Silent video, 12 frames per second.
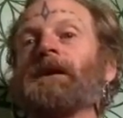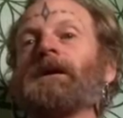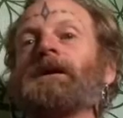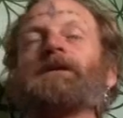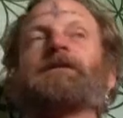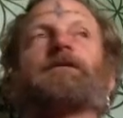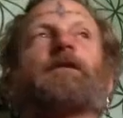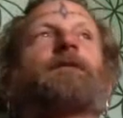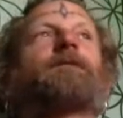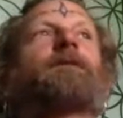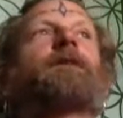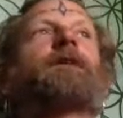So I feel
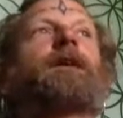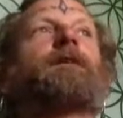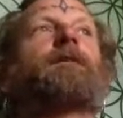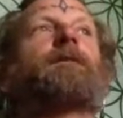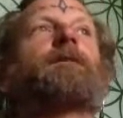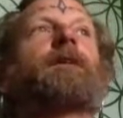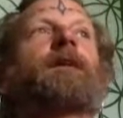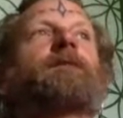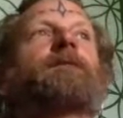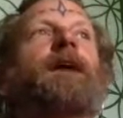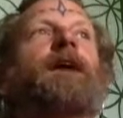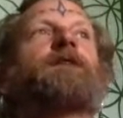like an
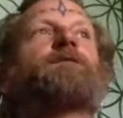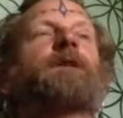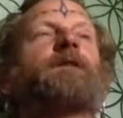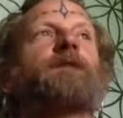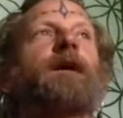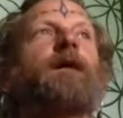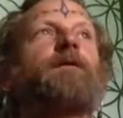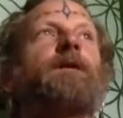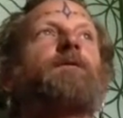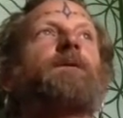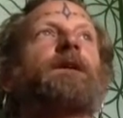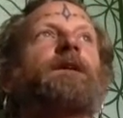attachment is healthy when
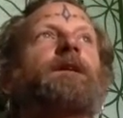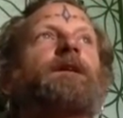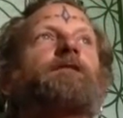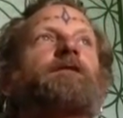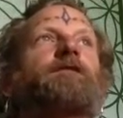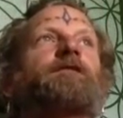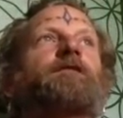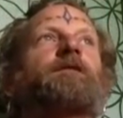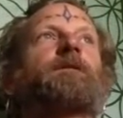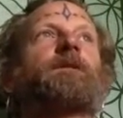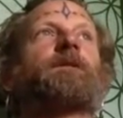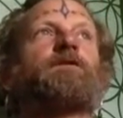it gives us the
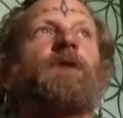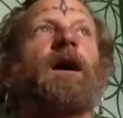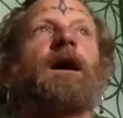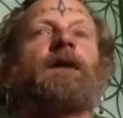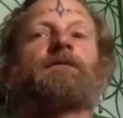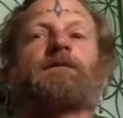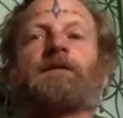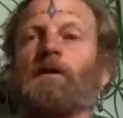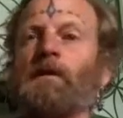drive to go on a